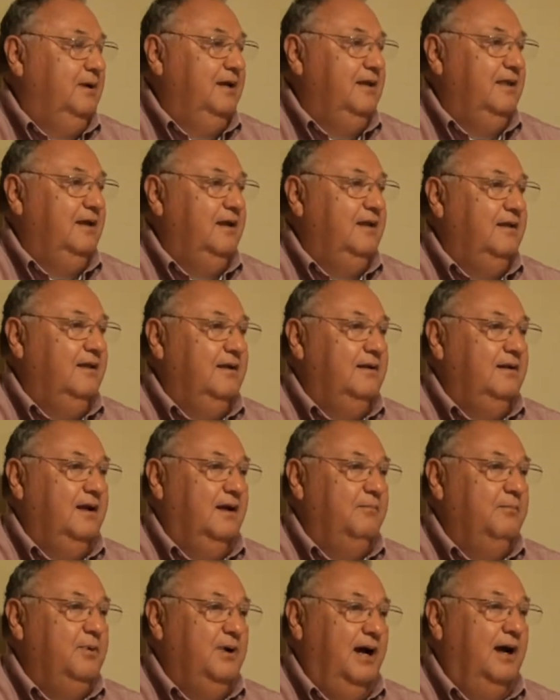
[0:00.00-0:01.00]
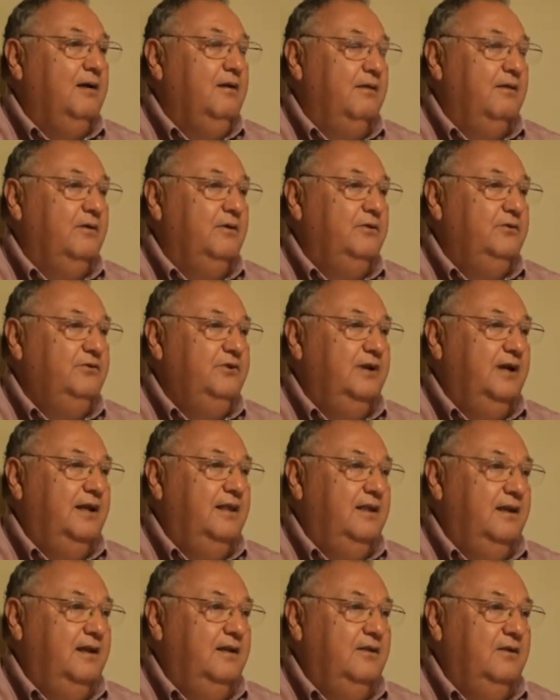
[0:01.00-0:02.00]
I think that I'm proud of those, and I
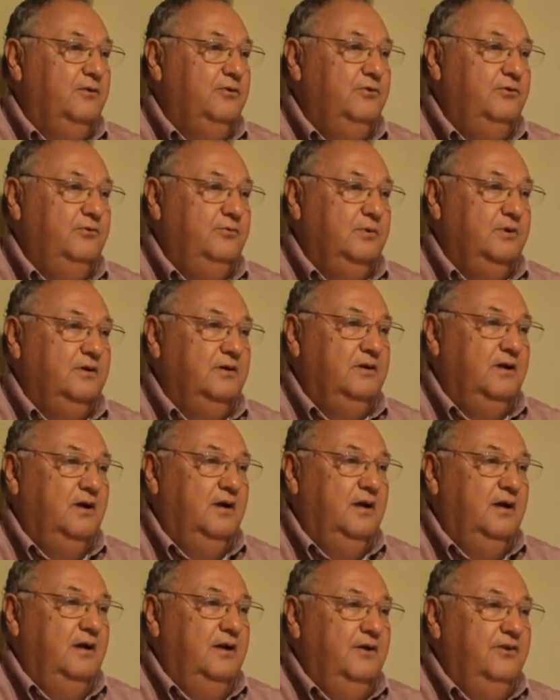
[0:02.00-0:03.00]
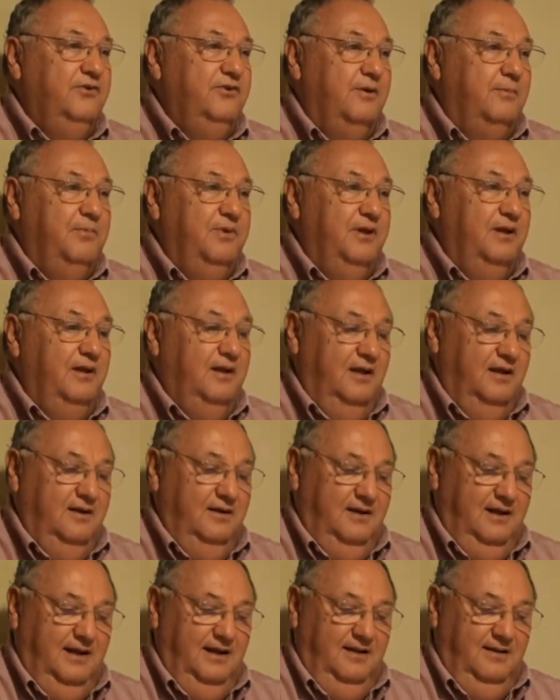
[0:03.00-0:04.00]
think those were something that
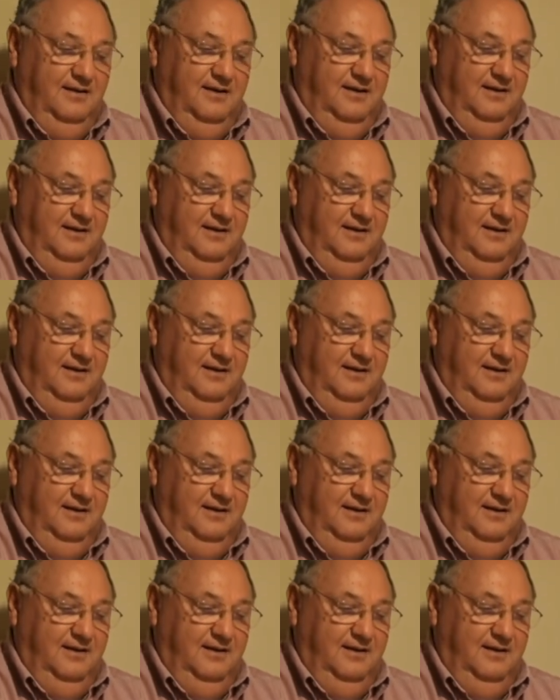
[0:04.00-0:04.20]
uh,